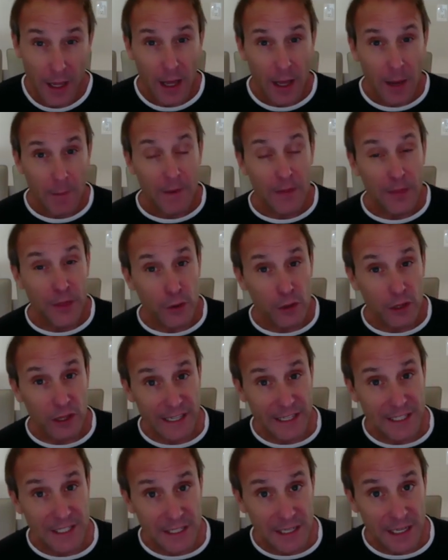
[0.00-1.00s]
but they're
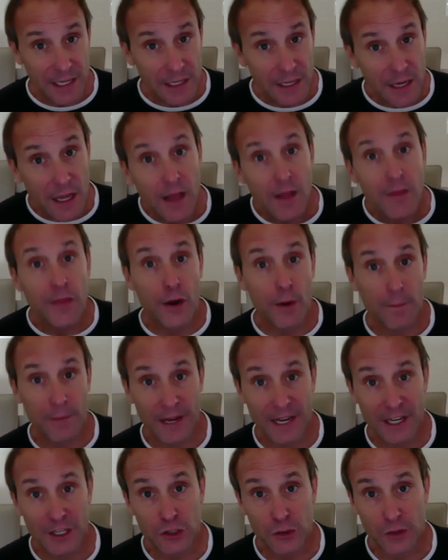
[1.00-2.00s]
listening, they're
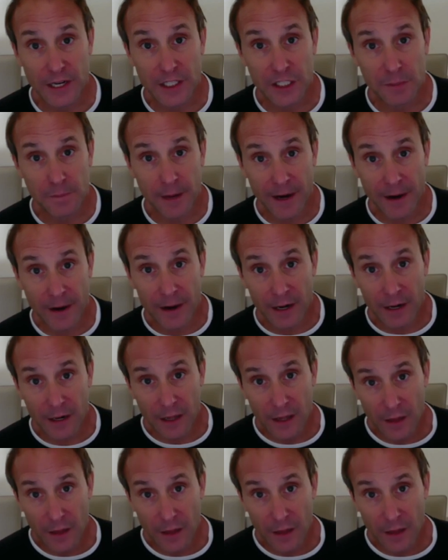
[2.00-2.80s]
being transparent,